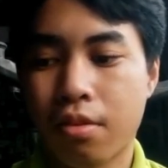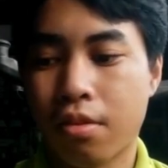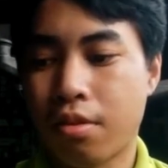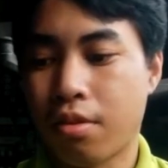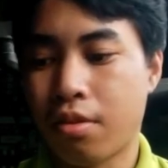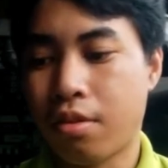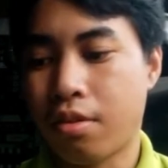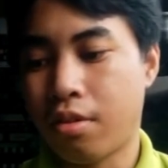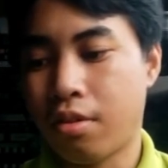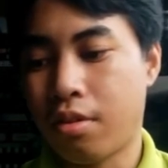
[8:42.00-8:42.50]

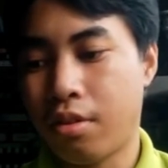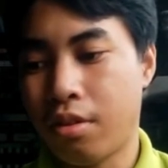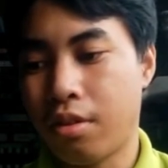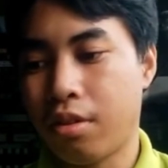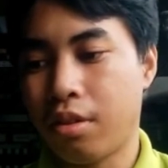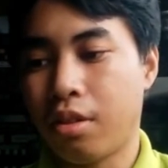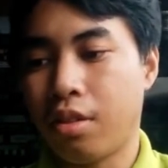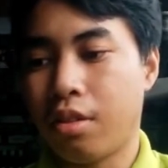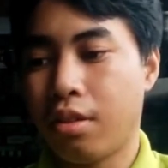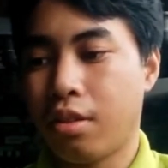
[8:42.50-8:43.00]

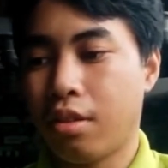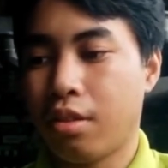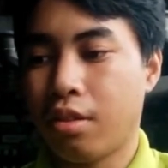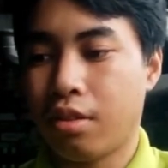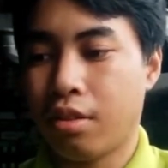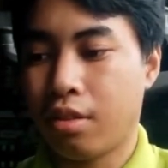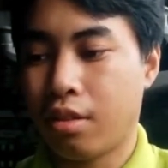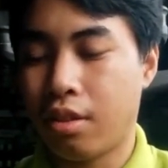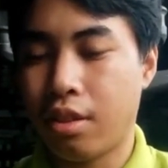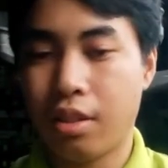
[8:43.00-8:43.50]
So
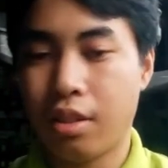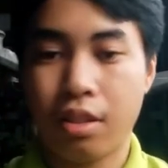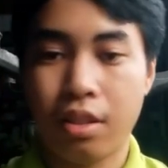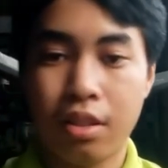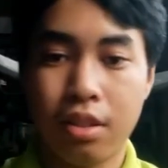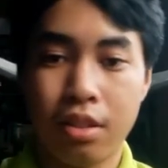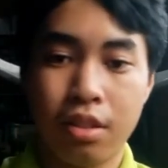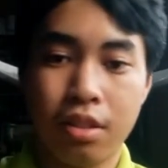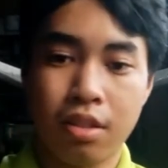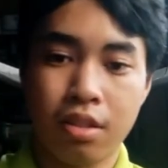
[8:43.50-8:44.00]
this
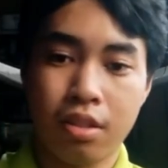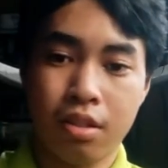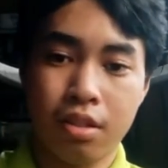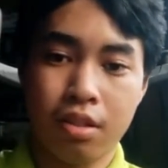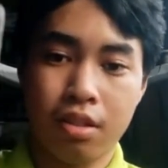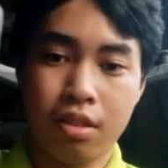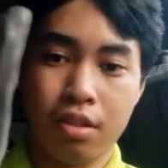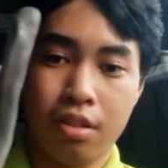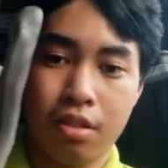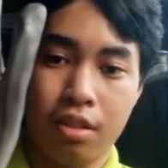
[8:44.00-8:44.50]
is
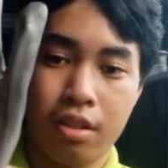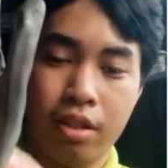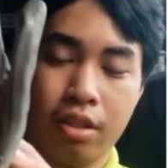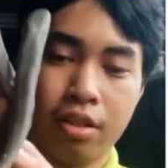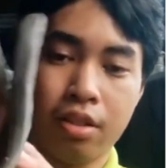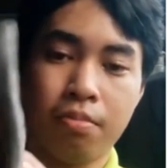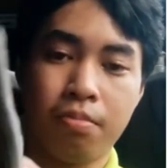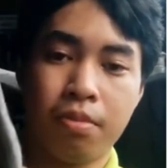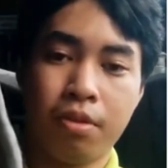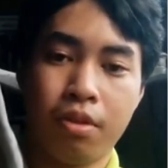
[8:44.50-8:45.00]
the
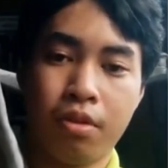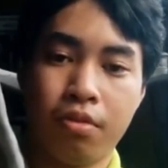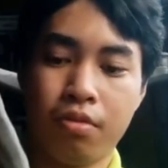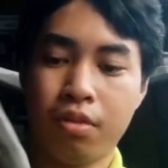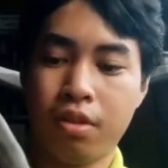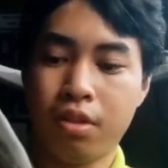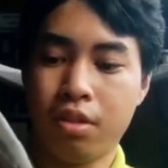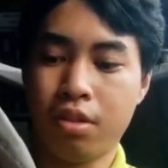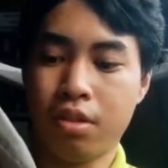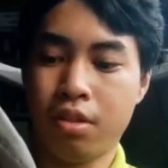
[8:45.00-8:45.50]
example
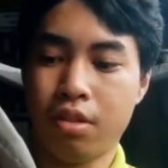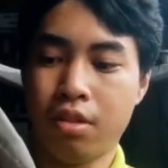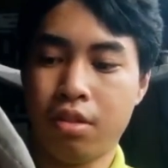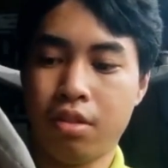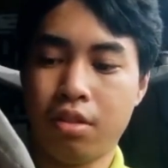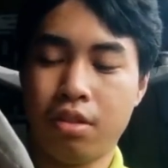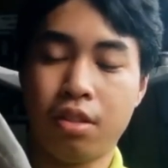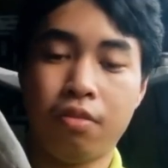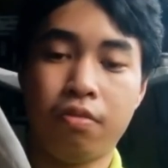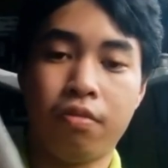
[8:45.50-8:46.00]
of
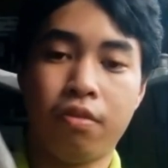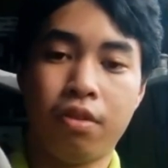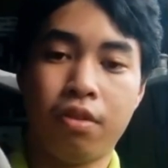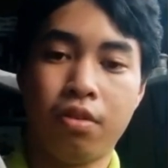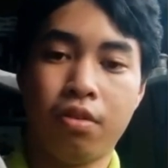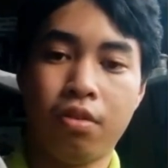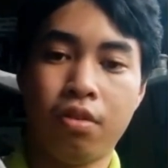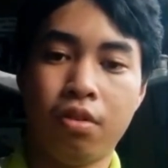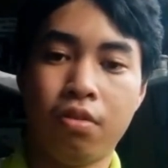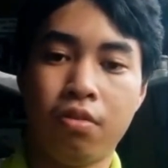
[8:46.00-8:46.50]
the
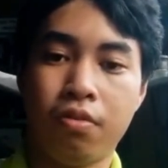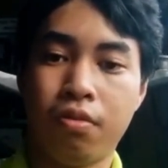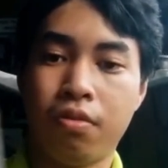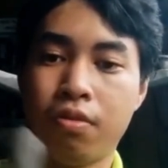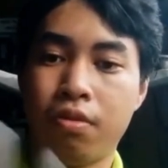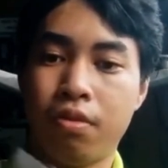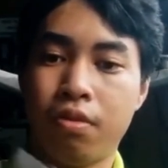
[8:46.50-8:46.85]
safety glove.